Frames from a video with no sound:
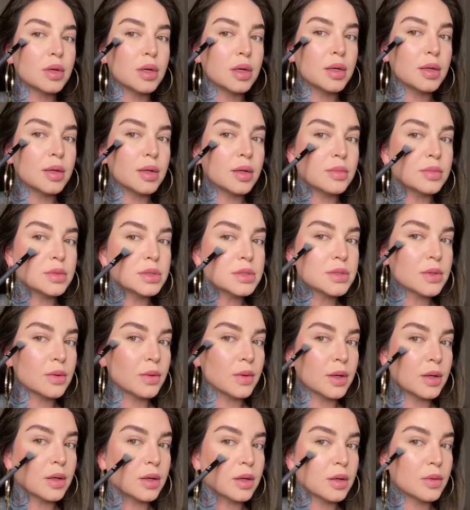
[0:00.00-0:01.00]
And I'm just
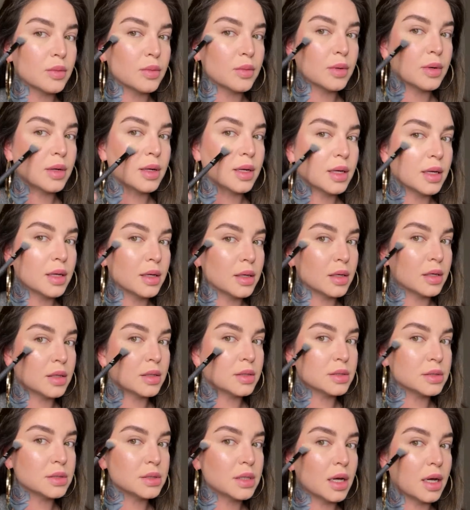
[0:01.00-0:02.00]
going right
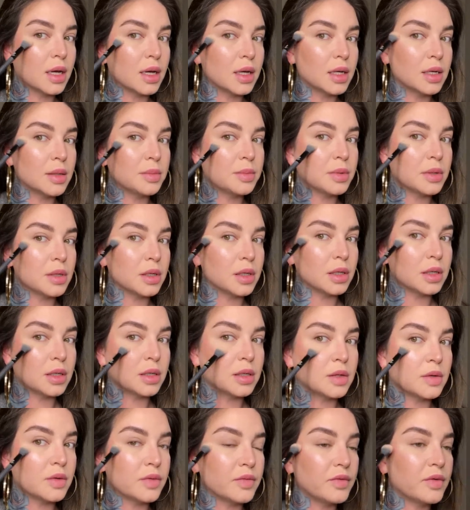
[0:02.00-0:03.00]
on top
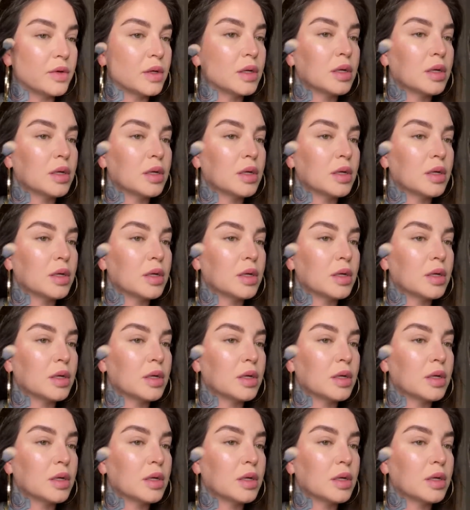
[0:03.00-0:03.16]
of...